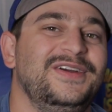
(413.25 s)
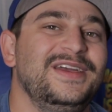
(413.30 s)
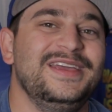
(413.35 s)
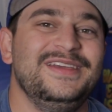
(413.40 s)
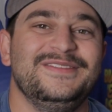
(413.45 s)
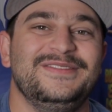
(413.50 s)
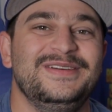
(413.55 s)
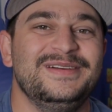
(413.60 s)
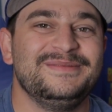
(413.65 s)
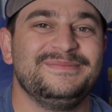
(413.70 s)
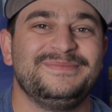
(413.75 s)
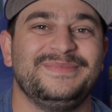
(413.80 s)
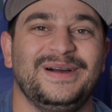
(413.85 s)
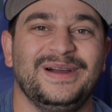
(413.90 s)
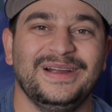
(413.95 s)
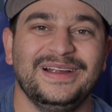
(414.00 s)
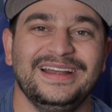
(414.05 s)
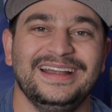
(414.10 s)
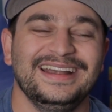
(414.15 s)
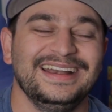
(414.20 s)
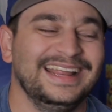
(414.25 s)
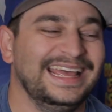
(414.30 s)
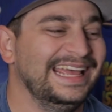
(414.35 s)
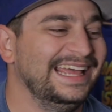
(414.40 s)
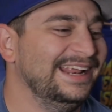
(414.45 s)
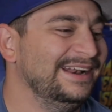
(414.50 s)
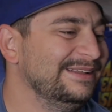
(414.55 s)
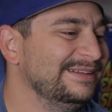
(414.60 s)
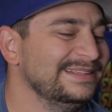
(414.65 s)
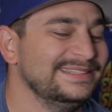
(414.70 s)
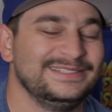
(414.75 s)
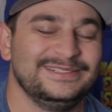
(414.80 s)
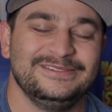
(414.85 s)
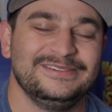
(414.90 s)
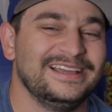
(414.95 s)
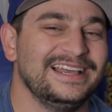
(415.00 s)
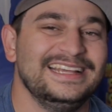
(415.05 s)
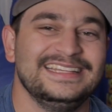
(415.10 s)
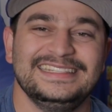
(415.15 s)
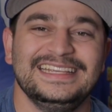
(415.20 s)
favorite part, and I'll see
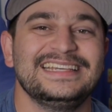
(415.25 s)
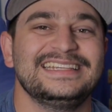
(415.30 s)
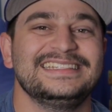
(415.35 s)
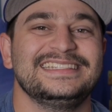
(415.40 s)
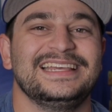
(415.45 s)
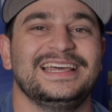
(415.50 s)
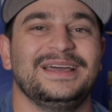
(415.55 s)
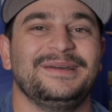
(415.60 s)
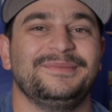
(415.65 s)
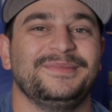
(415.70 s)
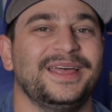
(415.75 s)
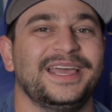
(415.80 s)
you guys next time.